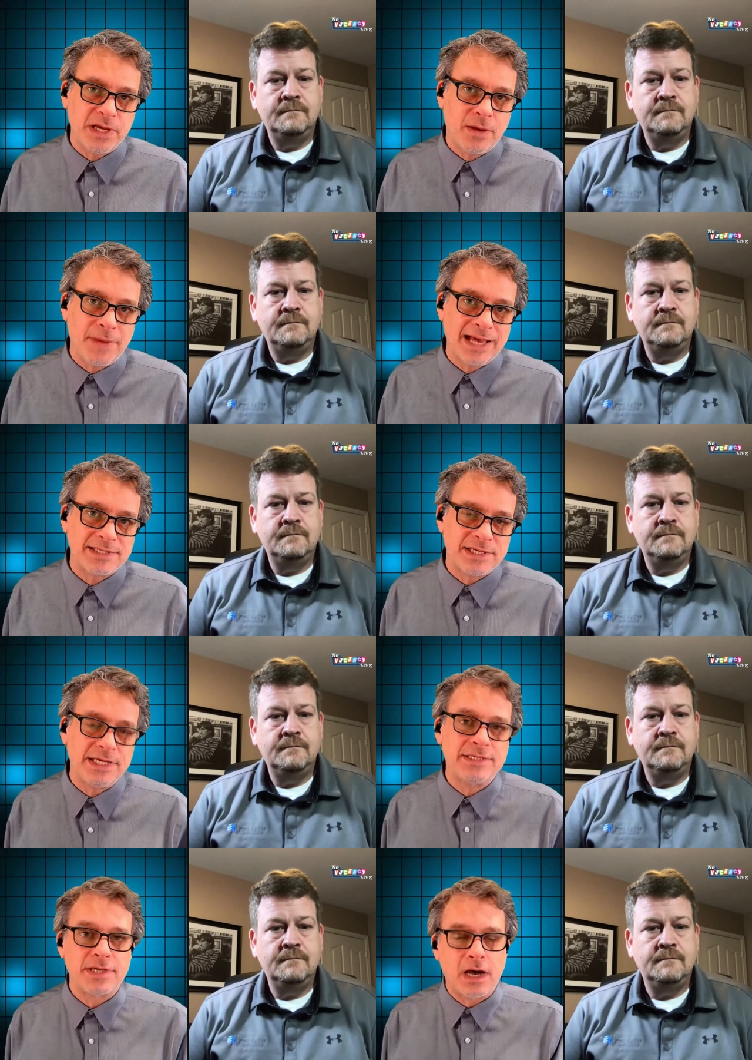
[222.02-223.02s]
Speaker 1: PMS
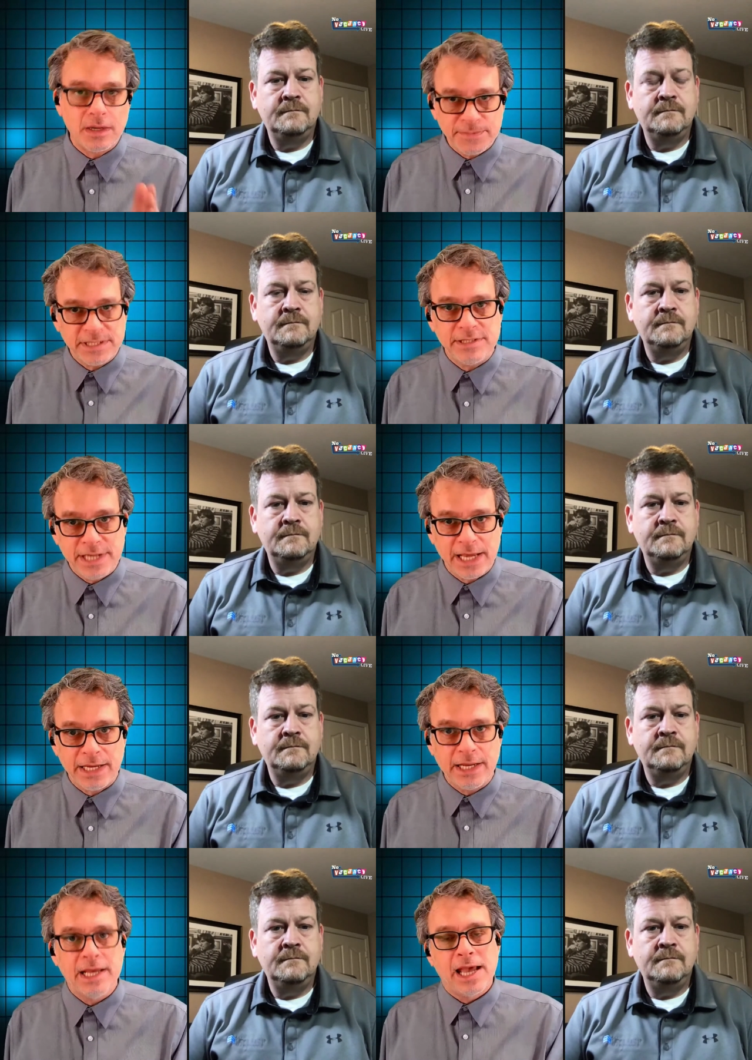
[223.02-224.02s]
is up to
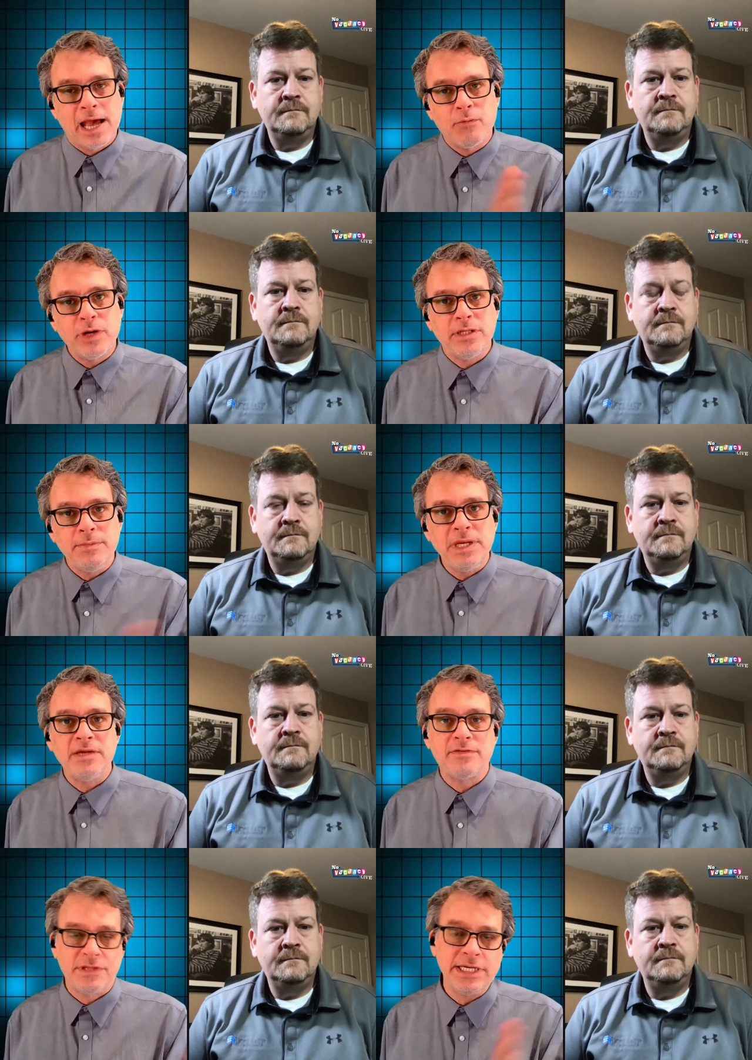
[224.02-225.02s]
date and really
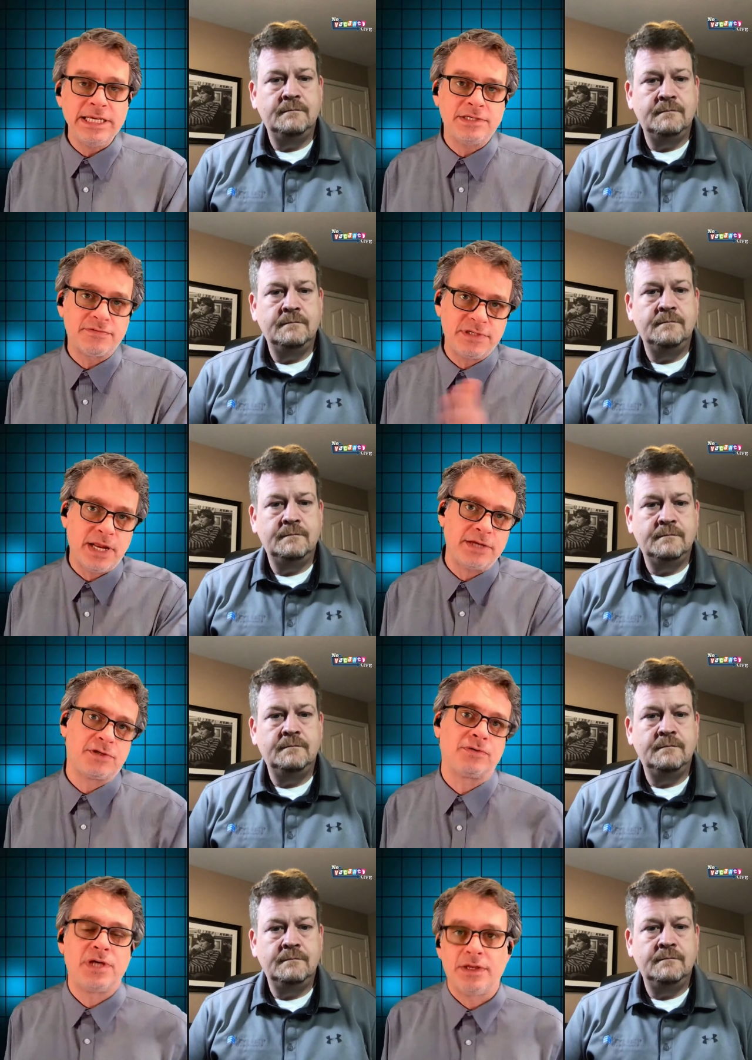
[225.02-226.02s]
meeting the needs of today's
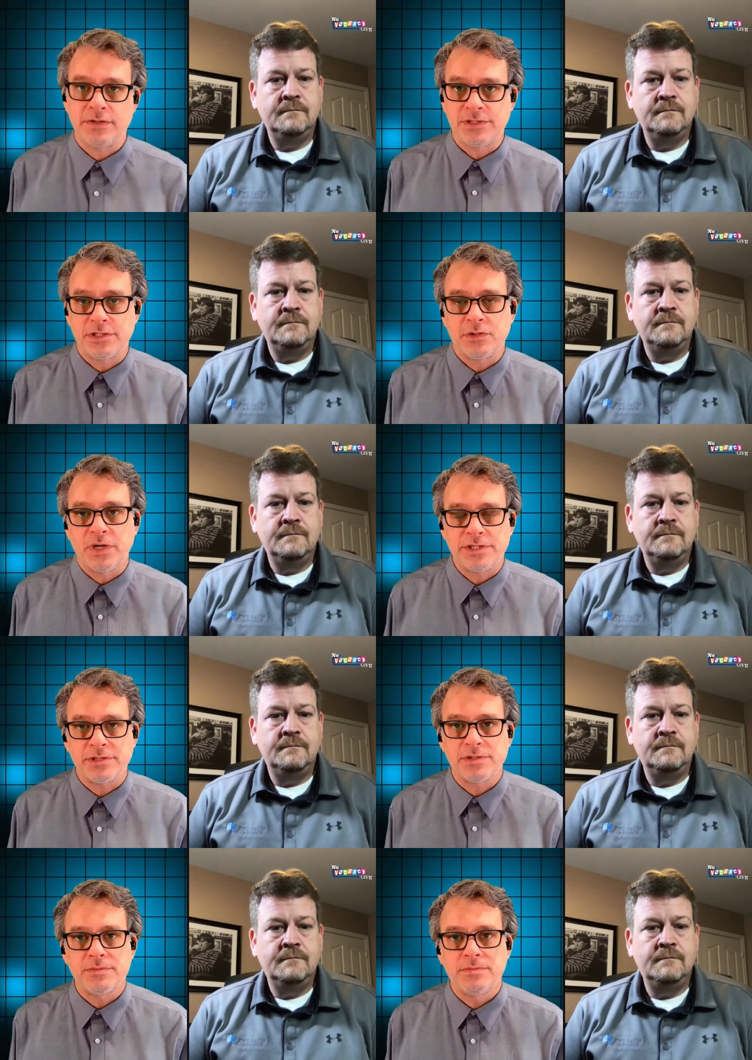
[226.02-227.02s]
hotelier
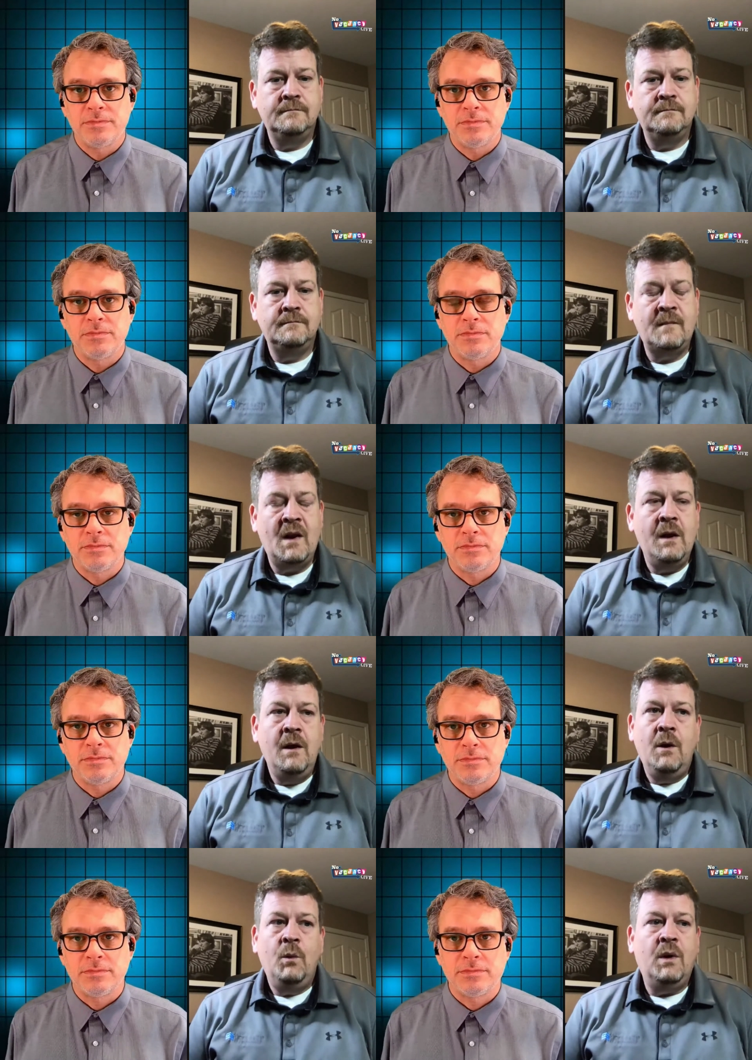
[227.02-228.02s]
situations?
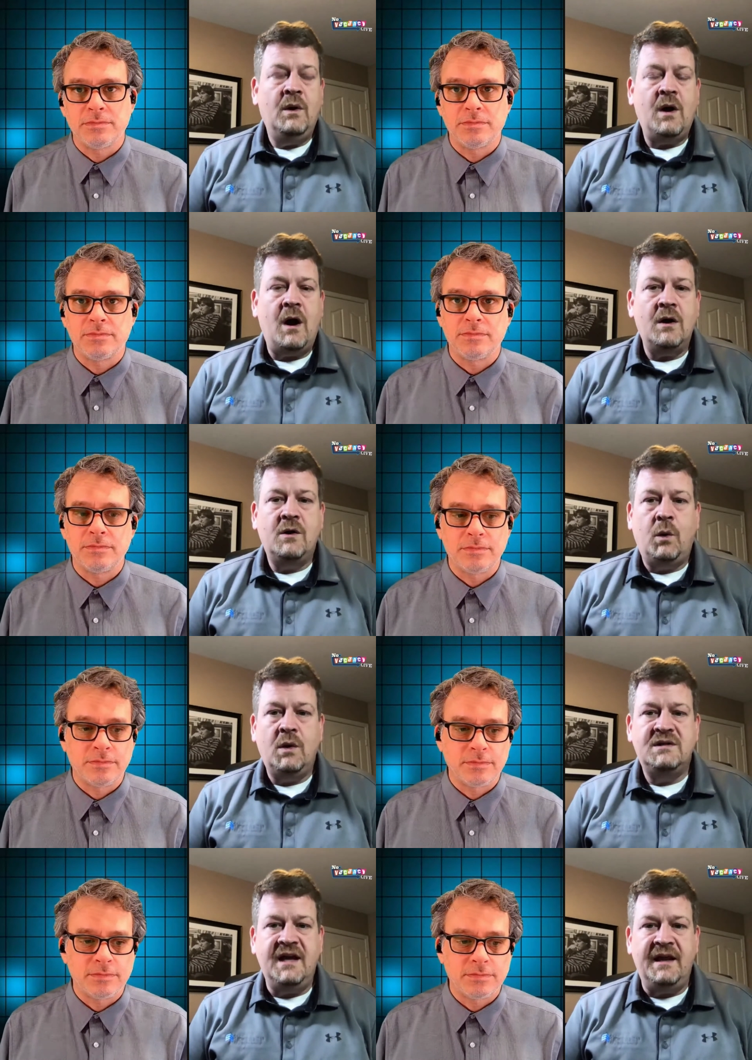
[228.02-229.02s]
Speaker 2: Well, our
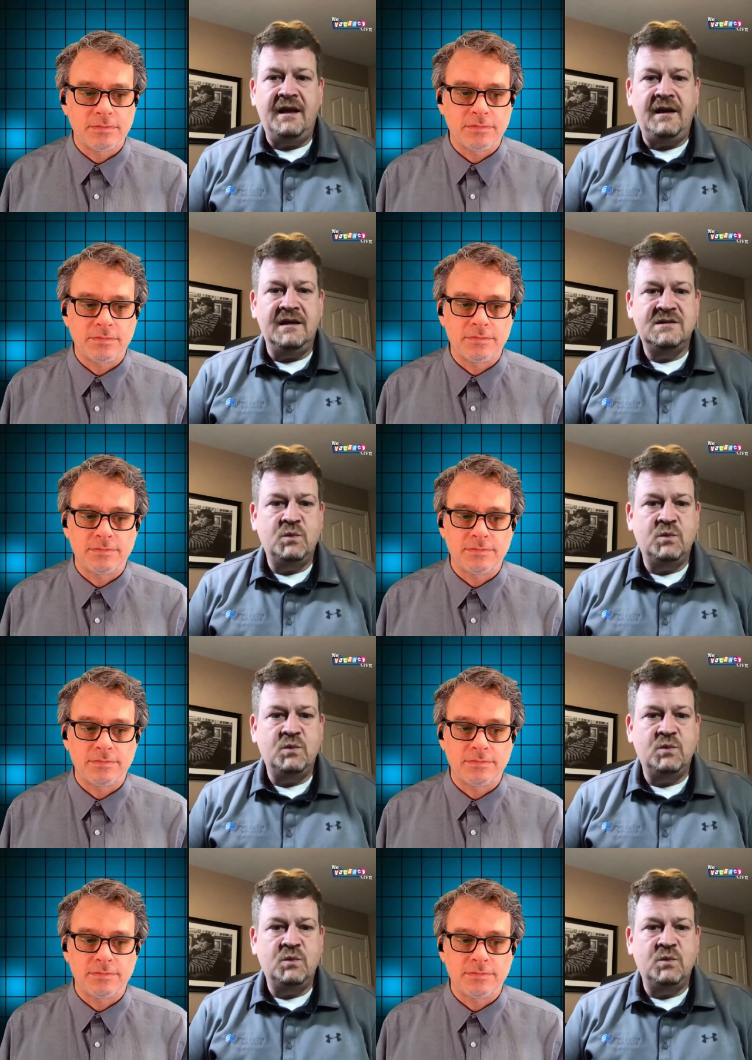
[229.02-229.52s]
core tenant is